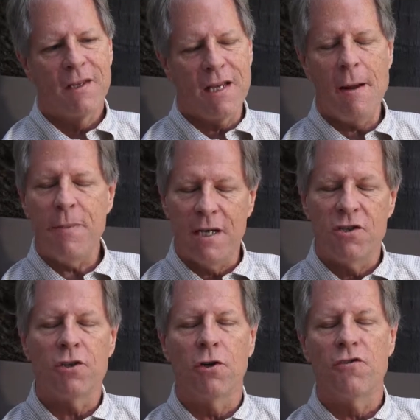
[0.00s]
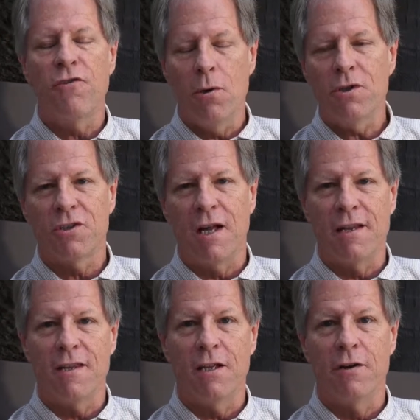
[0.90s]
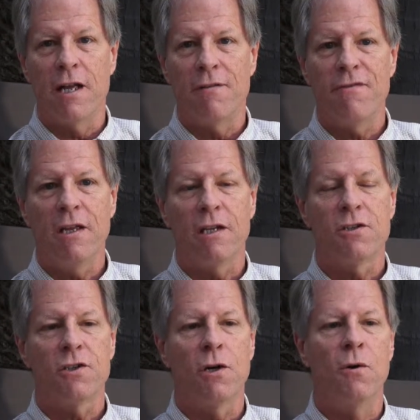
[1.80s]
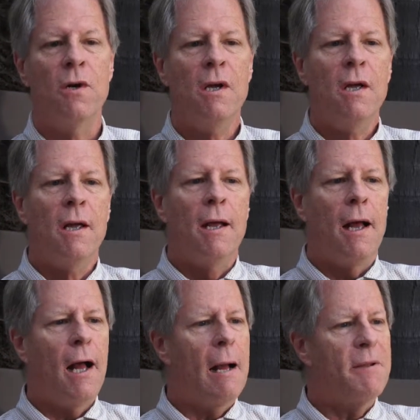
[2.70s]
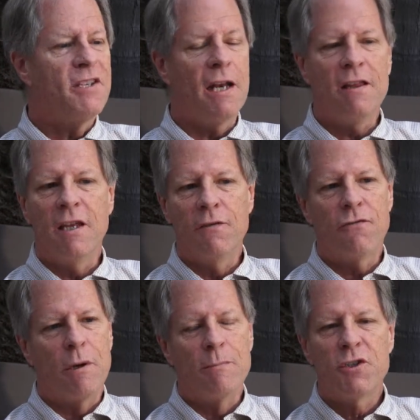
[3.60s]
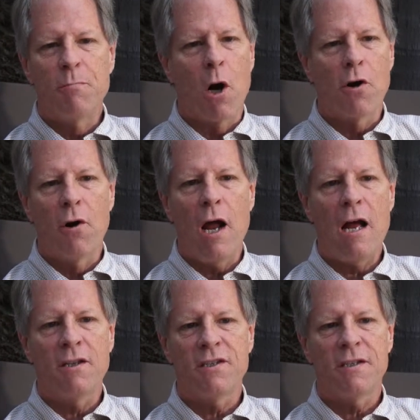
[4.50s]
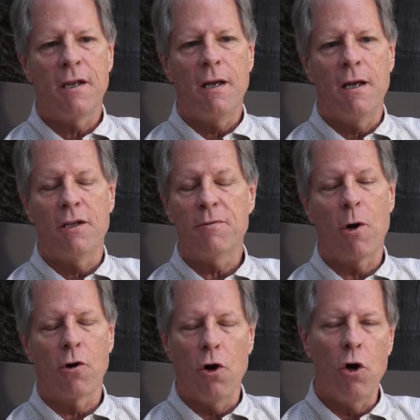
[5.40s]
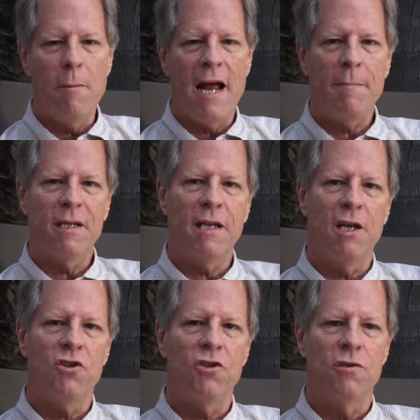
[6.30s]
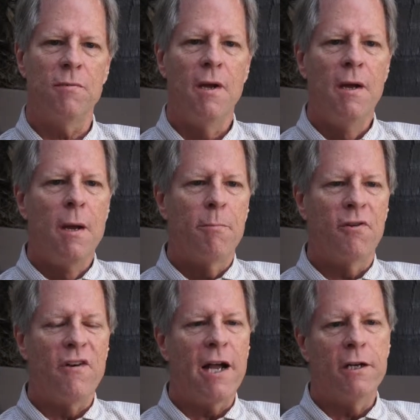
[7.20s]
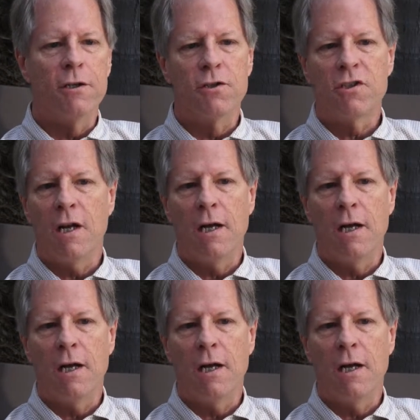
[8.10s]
companies that are focused on the Internet of Things. So it's anything from smarter house, smarter home application providers,